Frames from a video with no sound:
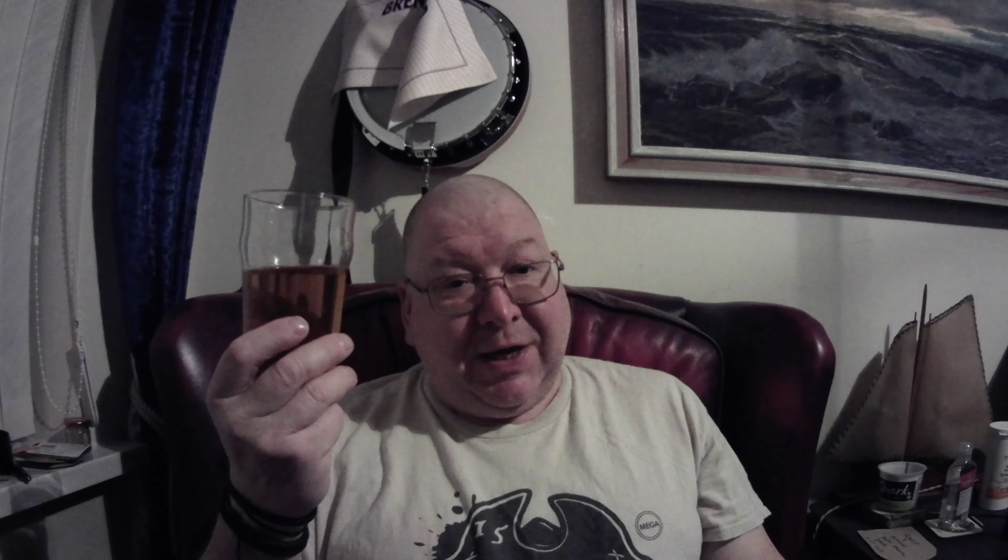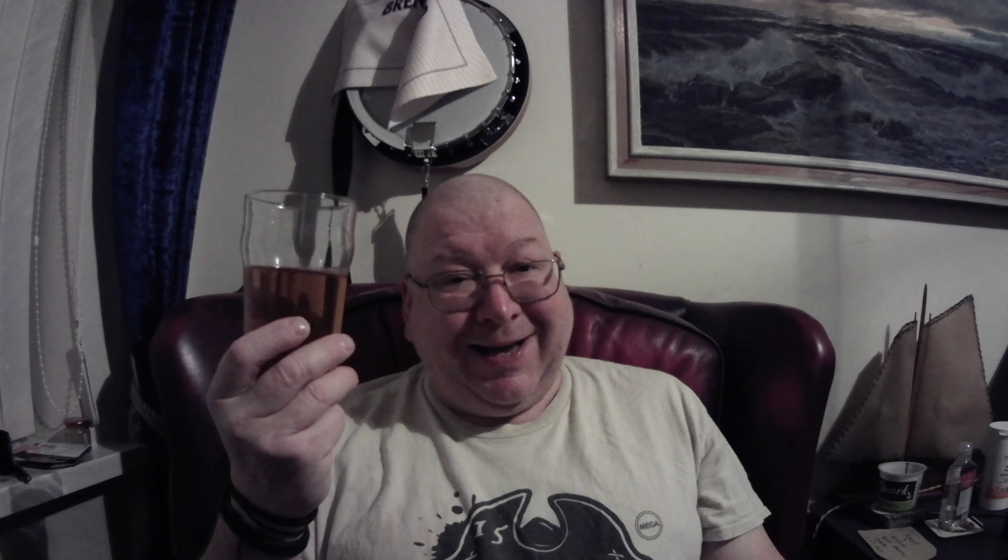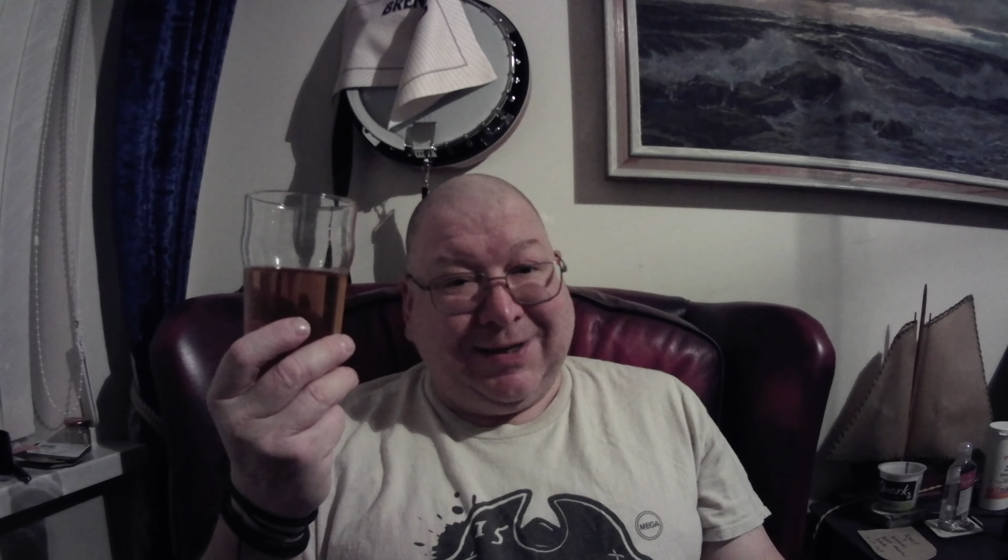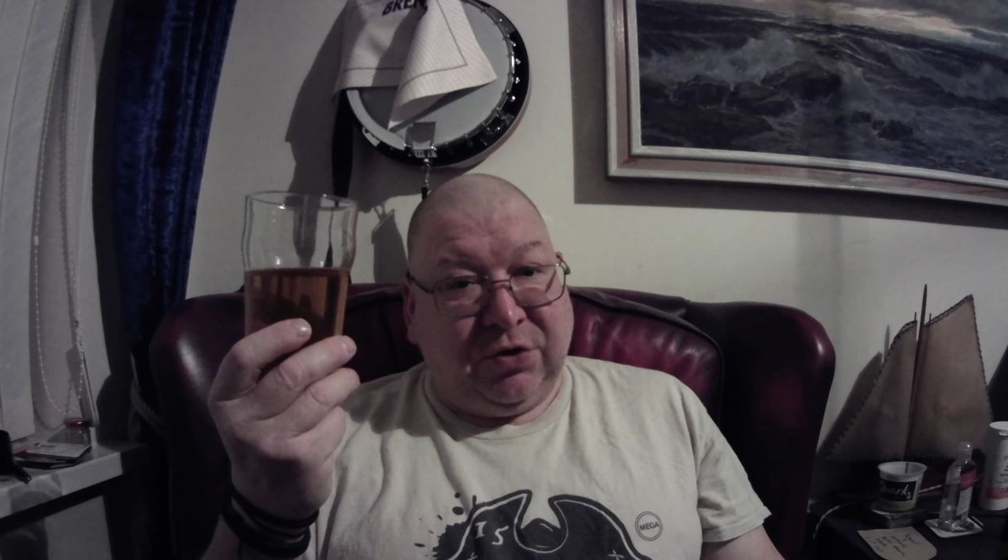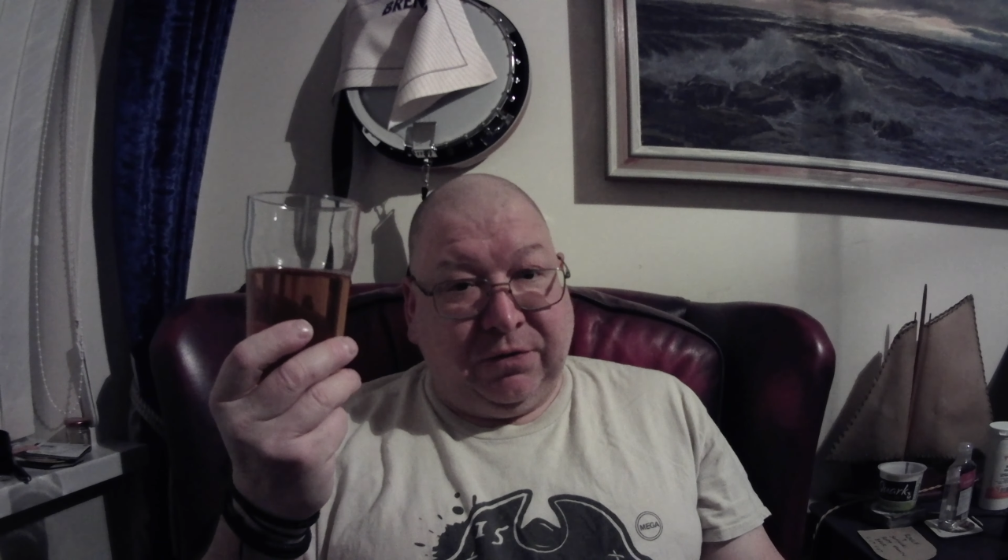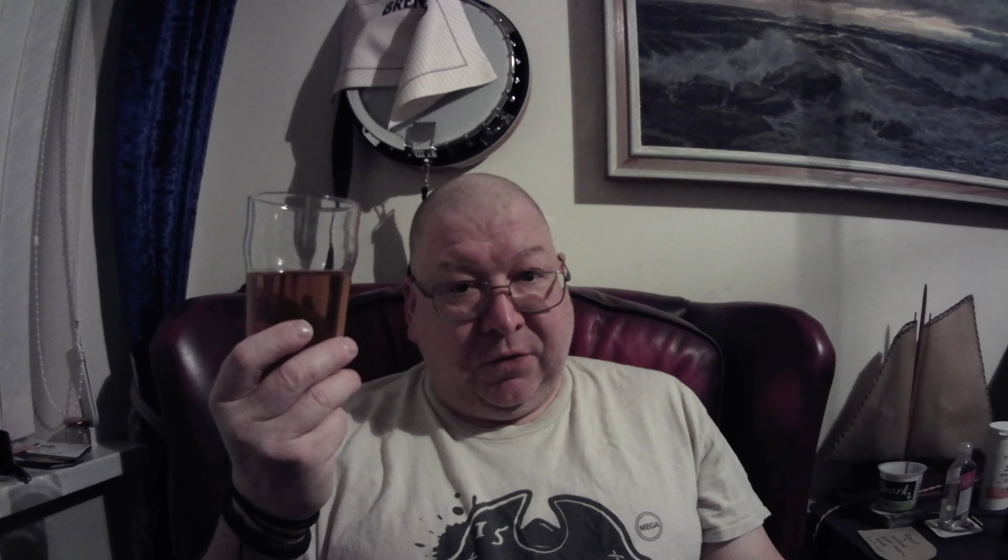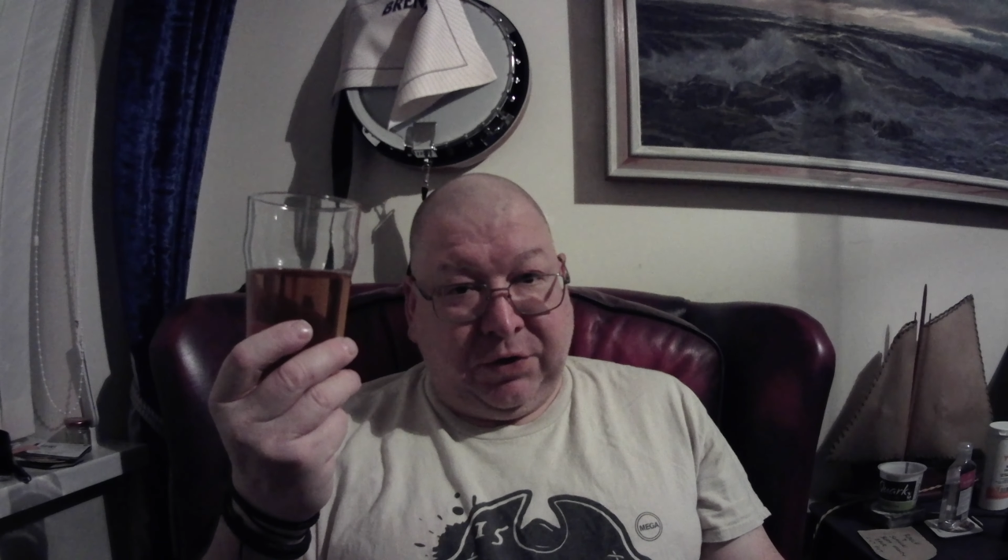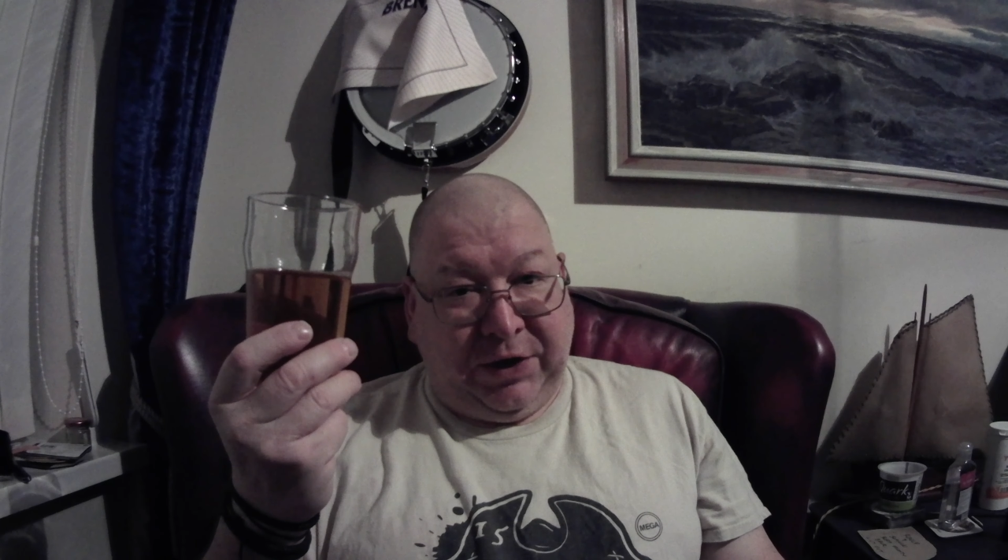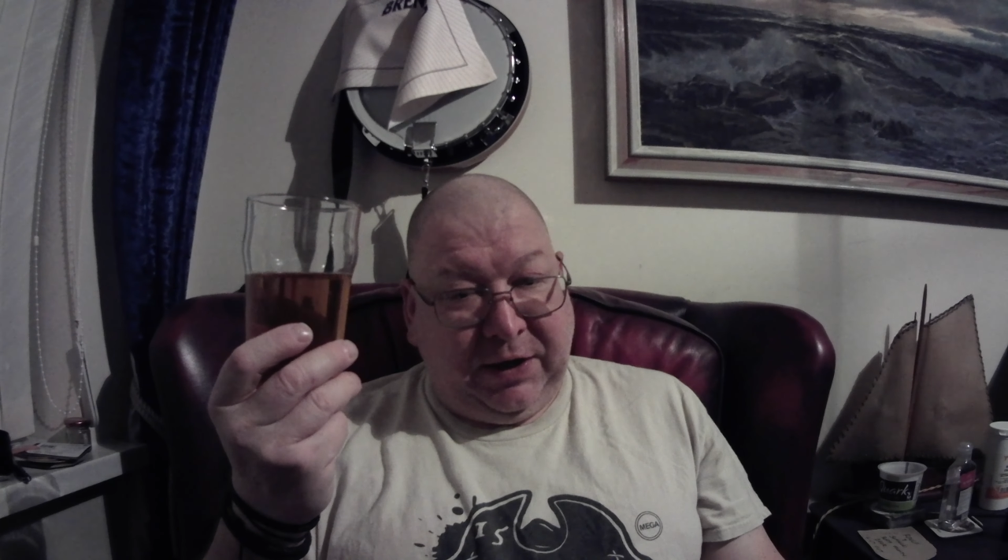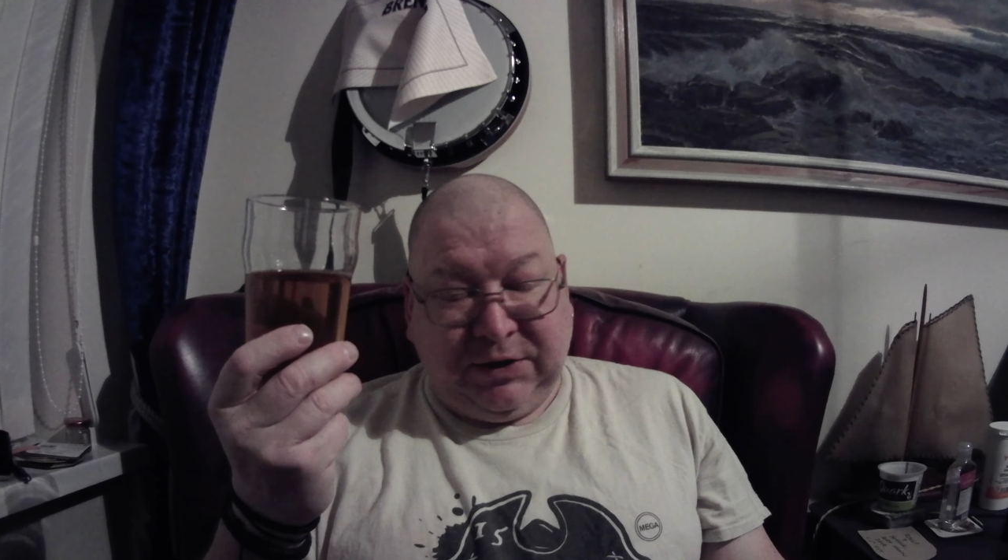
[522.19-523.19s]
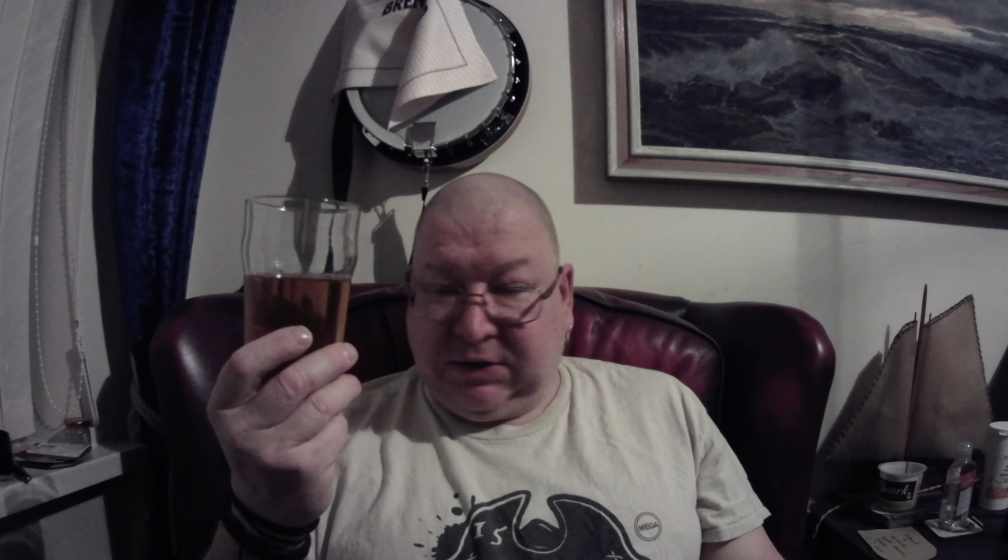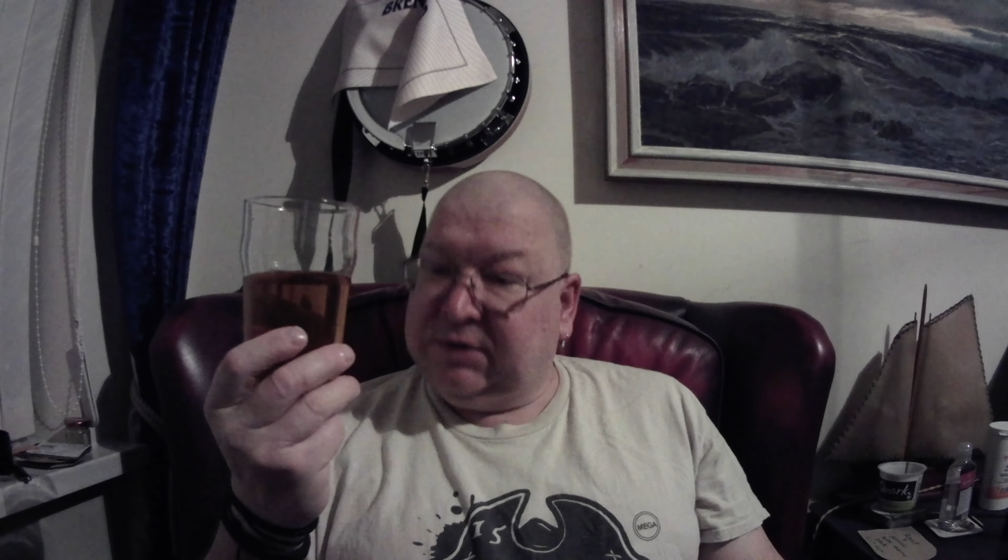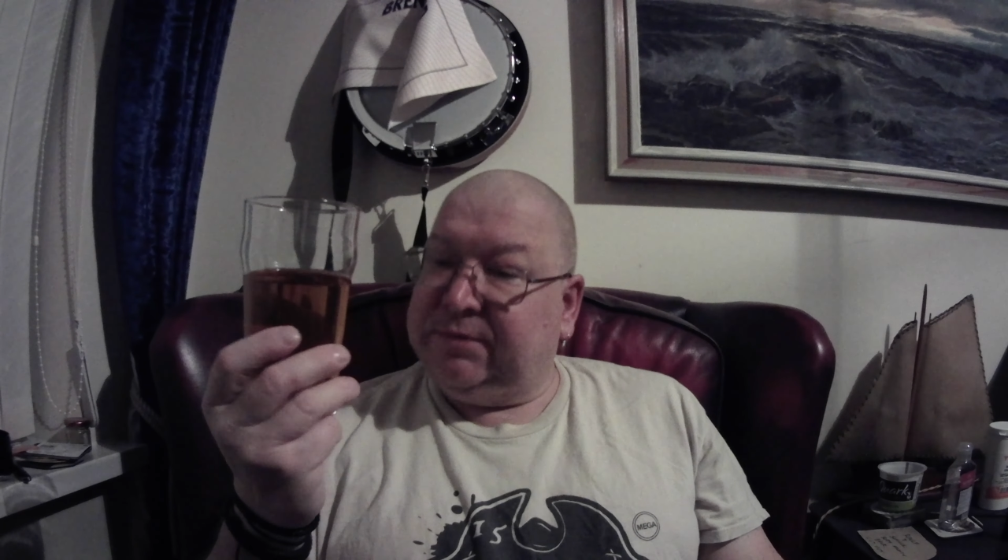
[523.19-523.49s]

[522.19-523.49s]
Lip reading: SO4 yeast.